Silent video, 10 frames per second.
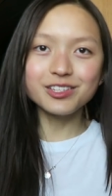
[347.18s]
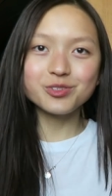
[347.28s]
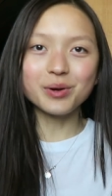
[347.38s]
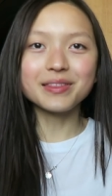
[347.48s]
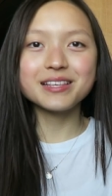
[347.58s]

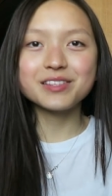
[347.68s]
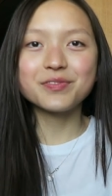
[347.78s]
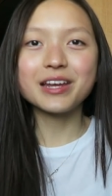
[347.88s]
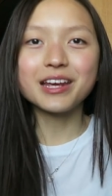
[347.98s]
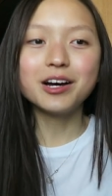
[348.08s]
enjoyed this
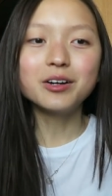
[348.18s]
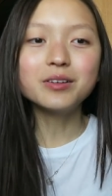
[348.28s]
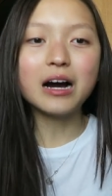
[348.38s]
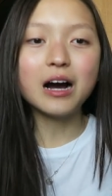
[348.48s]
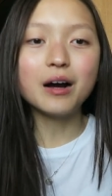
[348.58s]
video
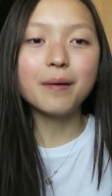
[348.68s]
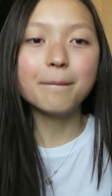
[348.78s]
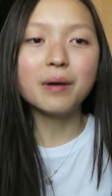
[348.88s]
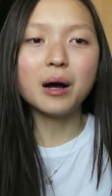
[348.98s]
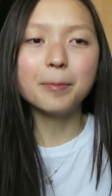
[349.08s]

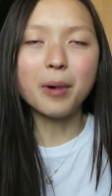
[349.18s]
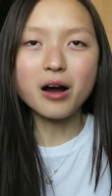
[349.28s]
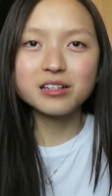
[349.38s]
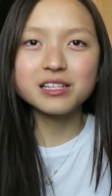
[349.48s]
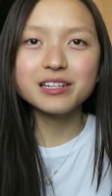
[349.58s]
um,
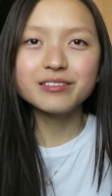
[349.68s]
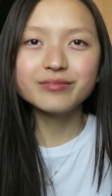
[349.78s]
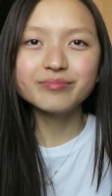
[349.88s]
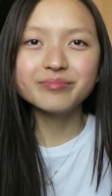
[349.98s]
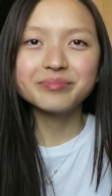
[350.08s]
unboxing
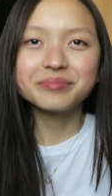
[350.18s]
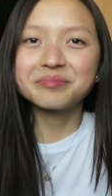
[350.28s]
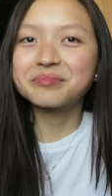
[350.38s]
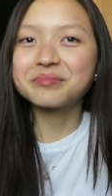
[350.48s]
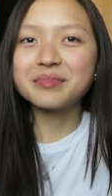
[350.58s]

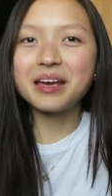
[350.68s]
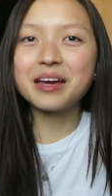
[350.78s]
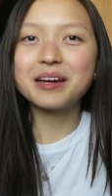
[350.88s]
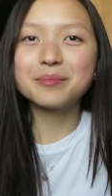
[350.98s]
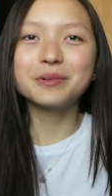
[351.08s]

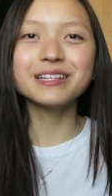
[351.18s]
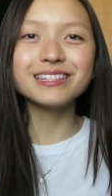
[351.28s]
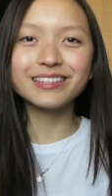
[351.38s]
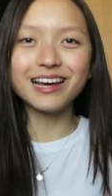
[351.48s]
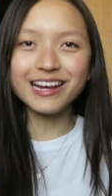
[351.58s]
and
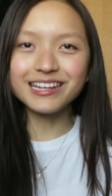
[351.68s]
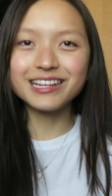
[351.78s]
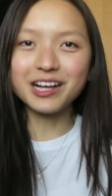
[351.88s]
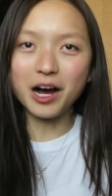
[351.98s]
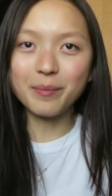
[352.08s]
please
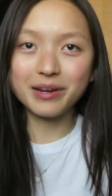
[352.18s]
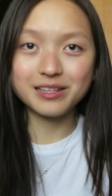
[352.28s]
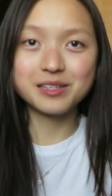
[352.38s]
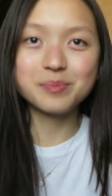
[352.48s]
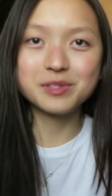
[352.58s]
like, comment,
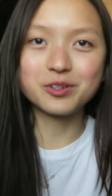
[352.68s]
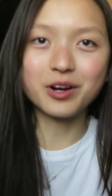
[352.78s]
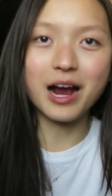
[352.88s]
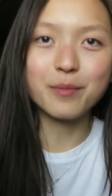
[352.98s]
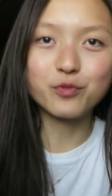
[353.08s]
and
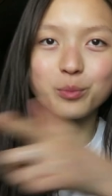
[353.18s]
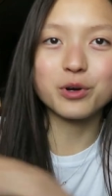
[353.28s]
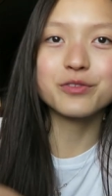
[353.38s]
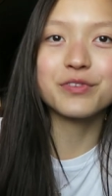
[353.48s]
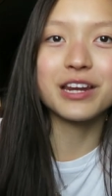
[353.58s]
subscribe for
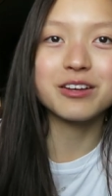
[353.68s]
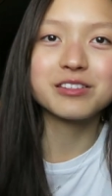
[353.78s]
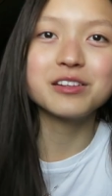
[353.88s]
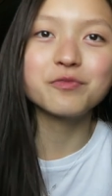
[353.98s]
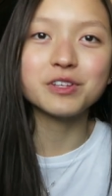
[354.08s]
more
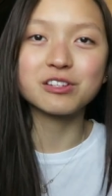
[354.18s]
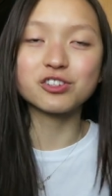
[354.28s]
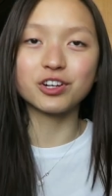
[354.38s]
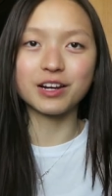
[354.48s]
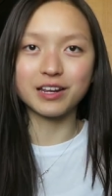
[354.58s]
videos in the
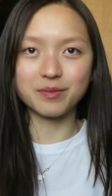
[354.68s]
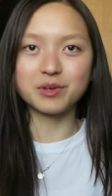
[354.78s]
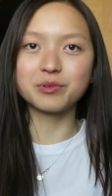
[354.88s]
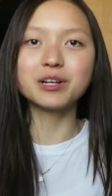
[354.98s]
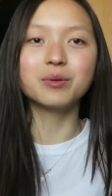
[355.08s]
future and give
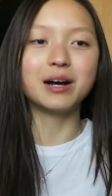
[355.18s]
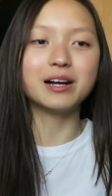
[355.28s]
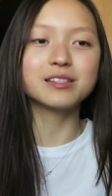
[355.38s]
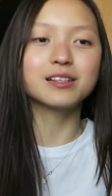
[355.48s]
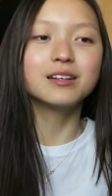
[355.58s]
me
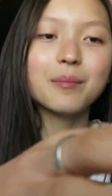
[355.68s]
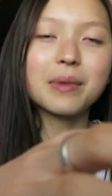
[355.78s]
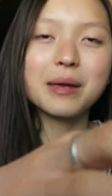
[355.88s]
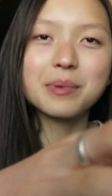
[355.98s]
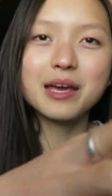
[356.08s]
requests.
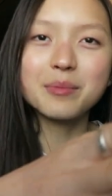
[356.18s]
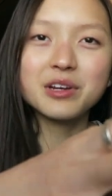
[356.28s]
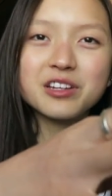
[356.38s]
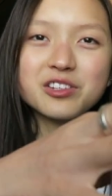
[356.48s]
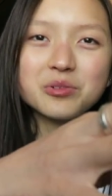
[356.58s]
Maybe I'm
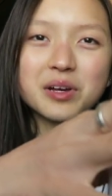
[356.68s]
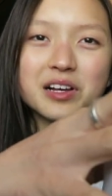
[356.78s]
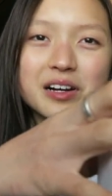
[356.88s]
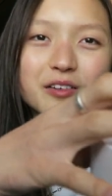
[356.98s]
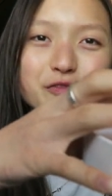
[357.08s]
gonna do like
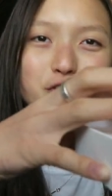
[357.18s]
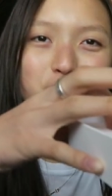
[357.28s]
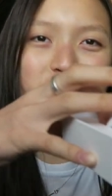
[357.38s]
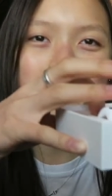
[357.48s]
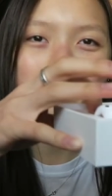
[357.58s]
a
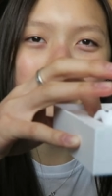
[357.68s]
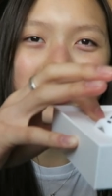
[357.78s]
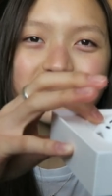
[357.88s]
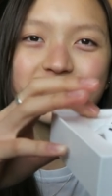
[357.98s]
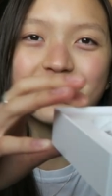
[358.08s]
first
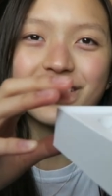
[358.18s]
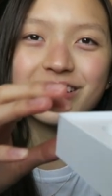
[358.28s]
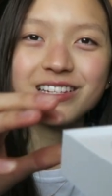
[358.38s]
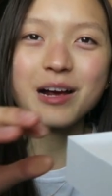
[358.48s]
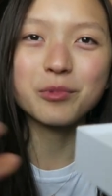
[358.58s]
impression
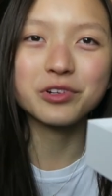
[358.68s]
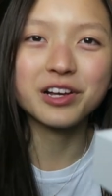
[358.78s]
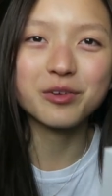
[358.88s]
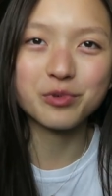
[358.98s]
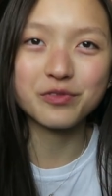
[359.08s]
next time or
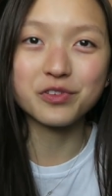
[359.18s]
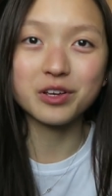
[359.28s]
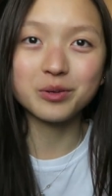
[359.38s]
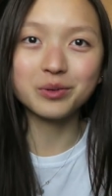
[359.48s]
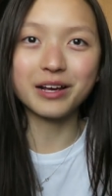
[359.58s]
like a
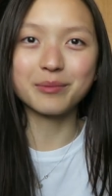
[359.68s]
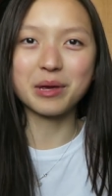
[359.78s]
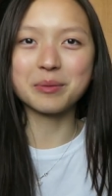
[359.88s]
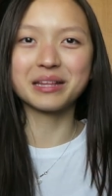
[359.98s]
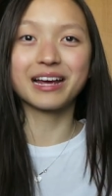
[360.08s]
review, like
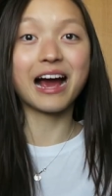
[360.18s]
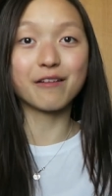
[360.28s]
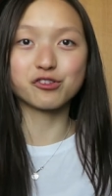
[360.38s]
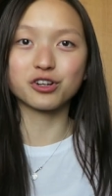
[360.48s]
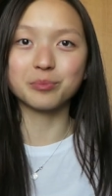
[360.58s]
maybe like
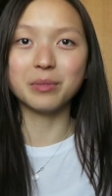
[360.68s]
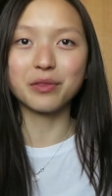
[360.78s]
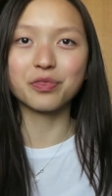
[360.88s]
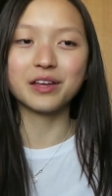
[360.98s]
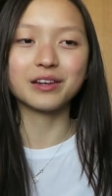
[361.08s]
after a
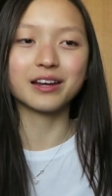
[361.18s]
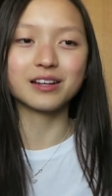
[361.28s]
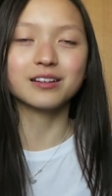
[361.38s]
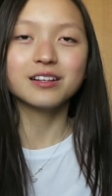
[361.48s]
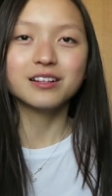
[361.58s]
month and like